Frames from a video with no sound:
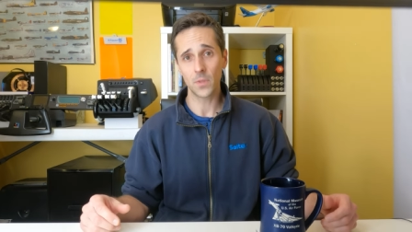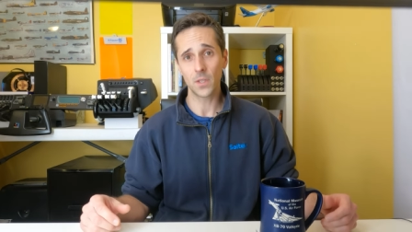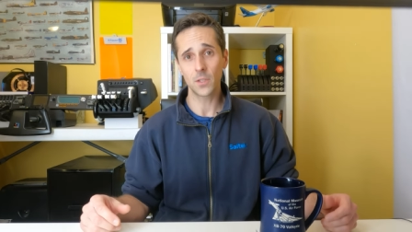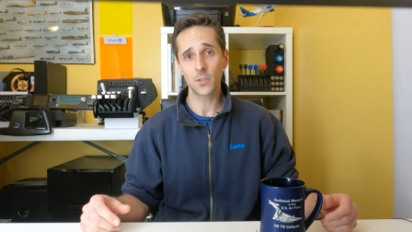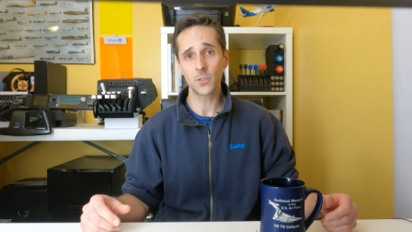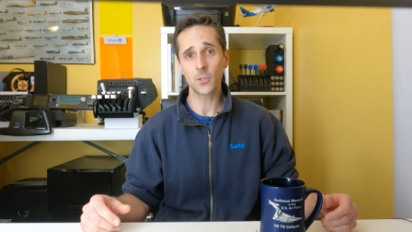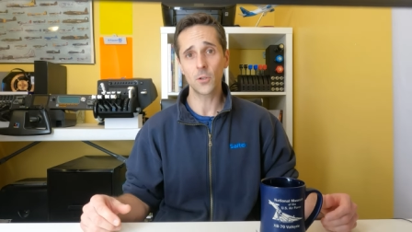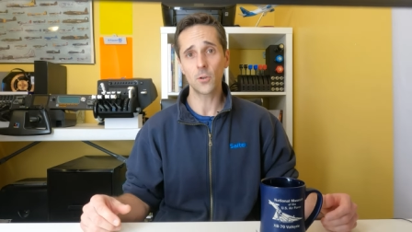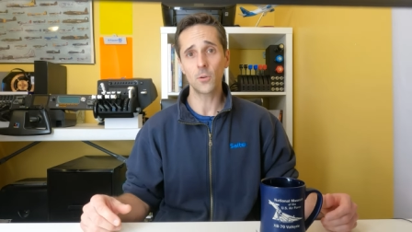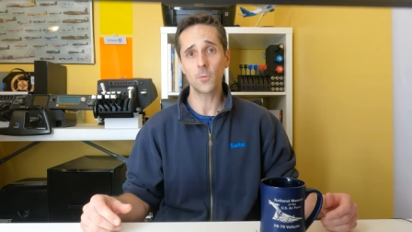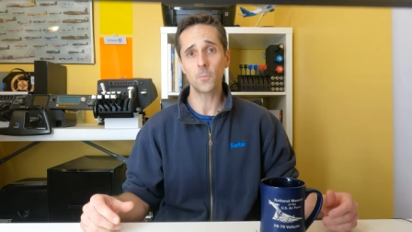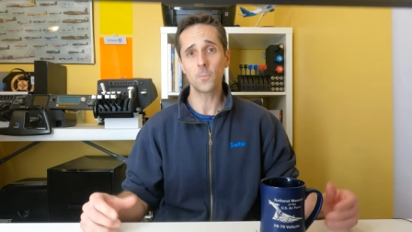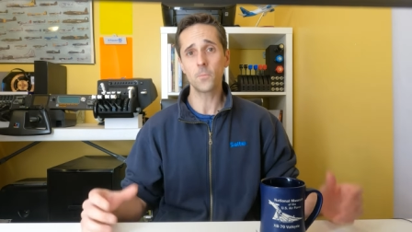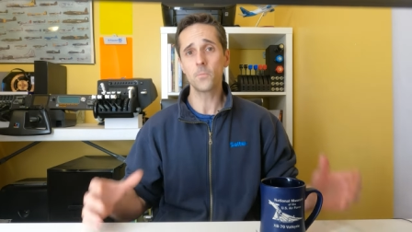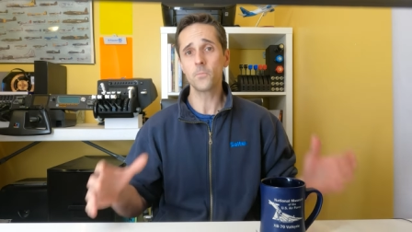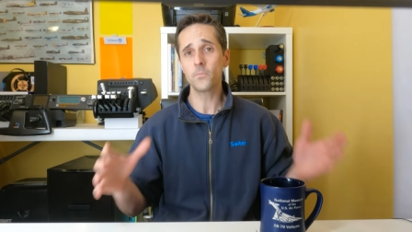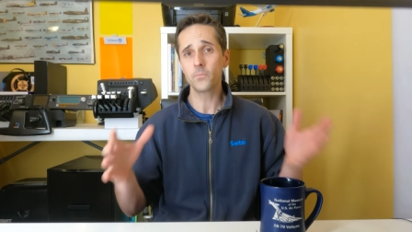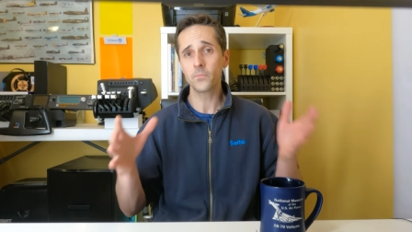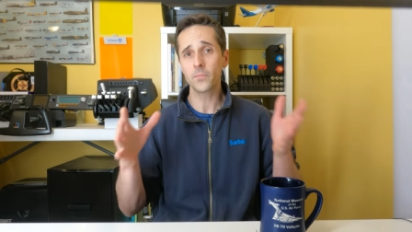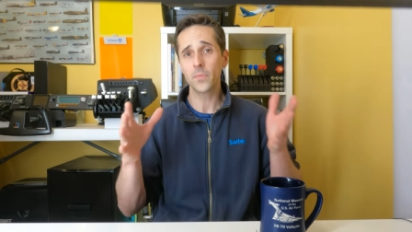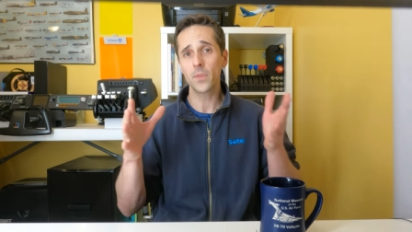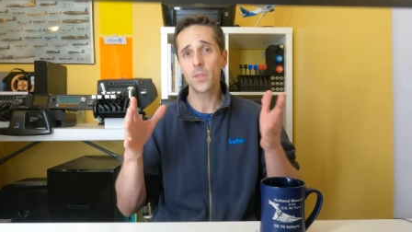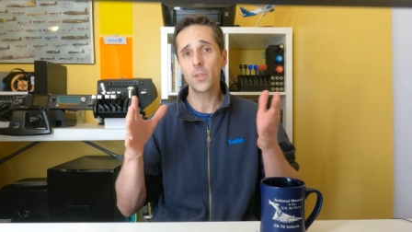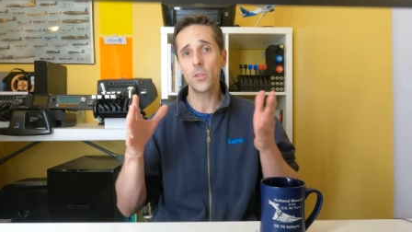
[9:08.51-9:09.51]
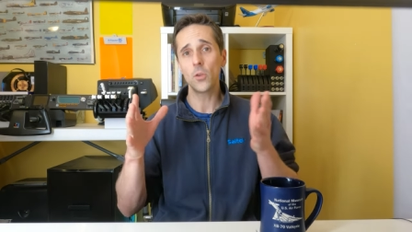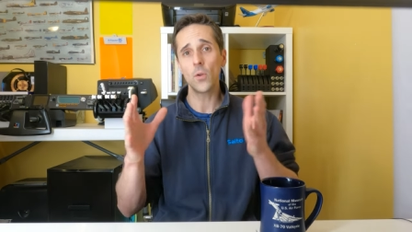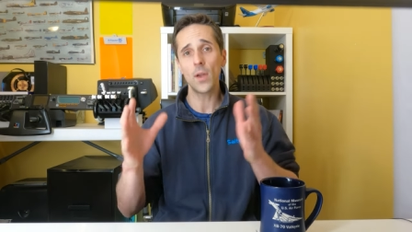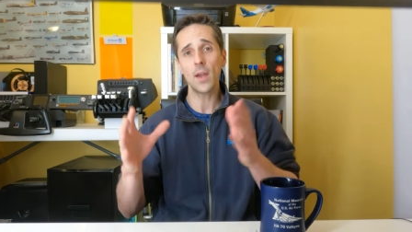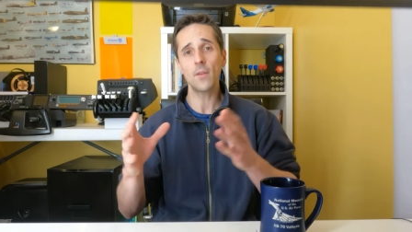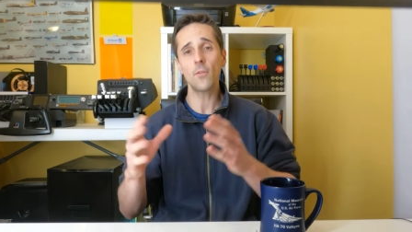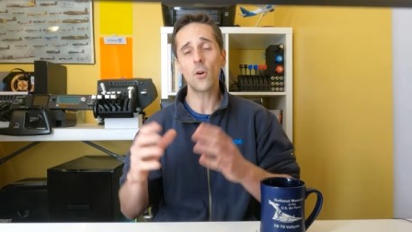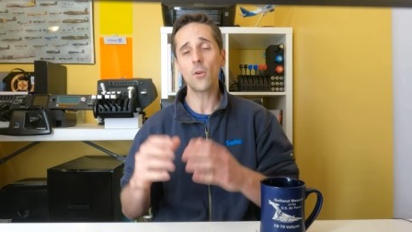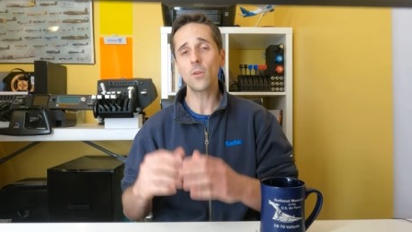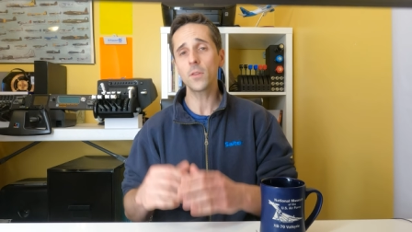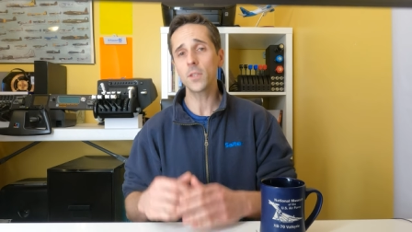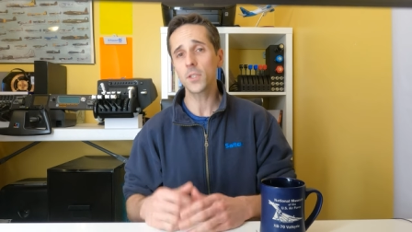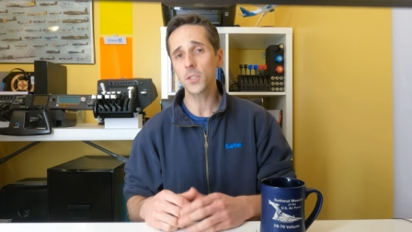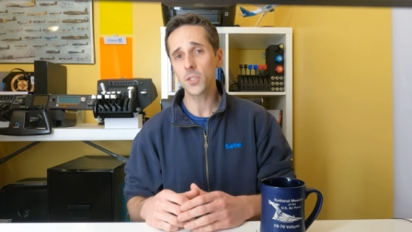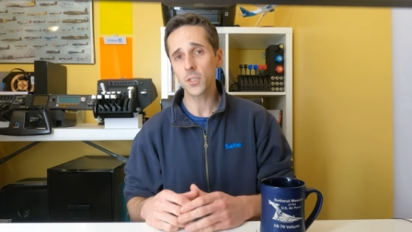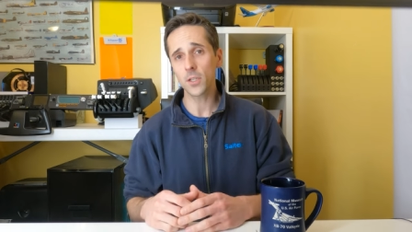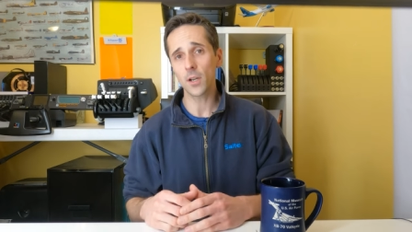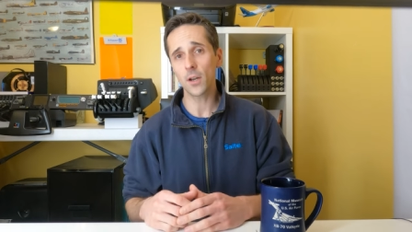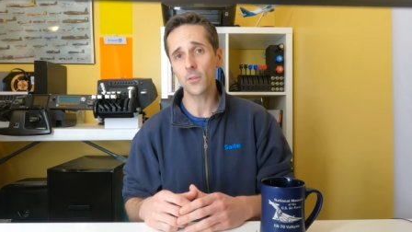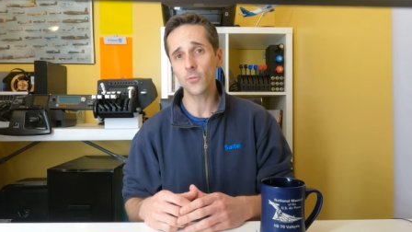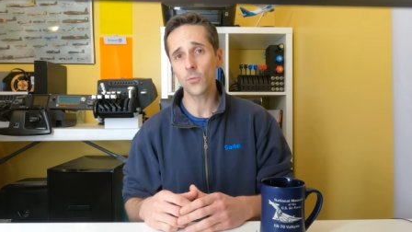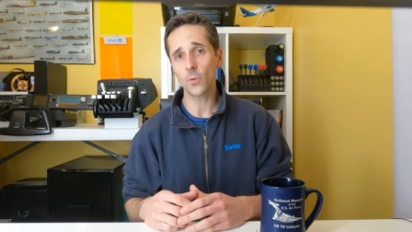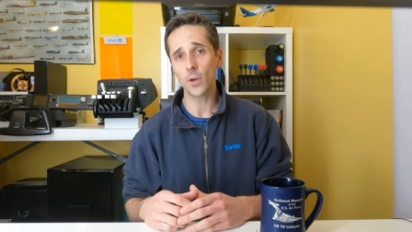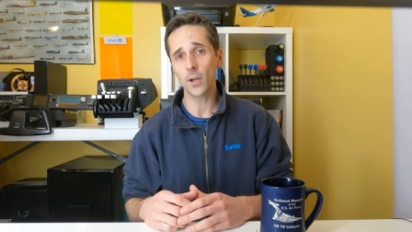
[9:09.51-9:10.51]
So you have all this
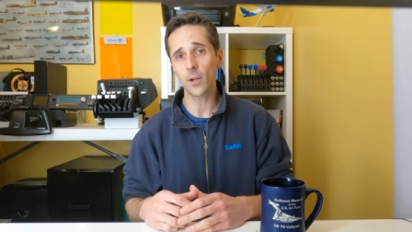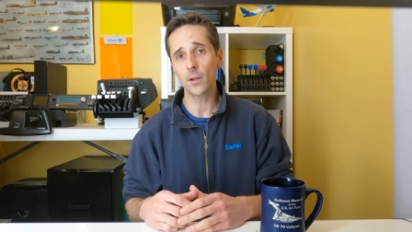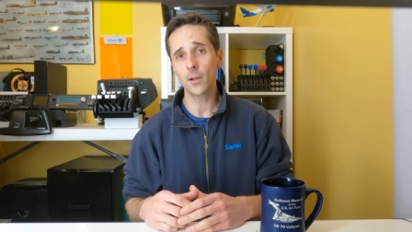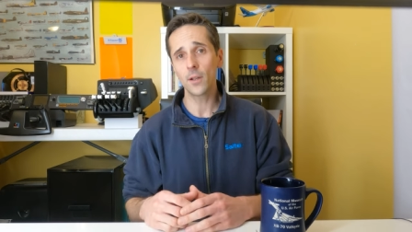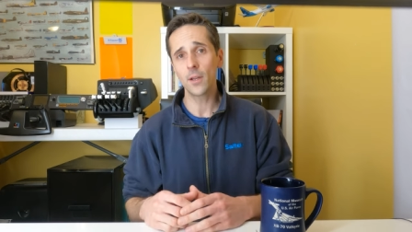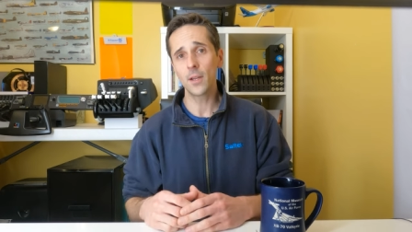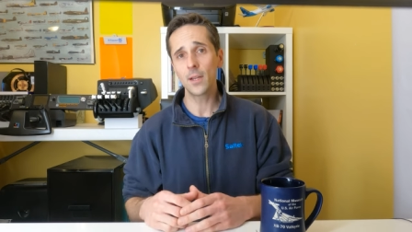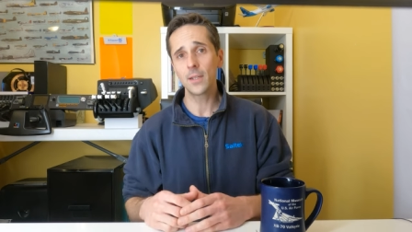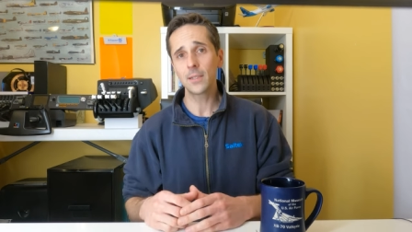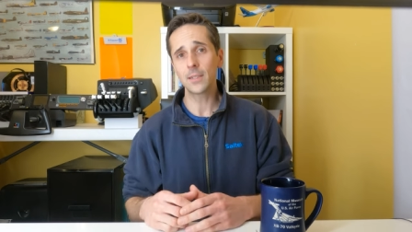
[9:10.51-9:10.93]
software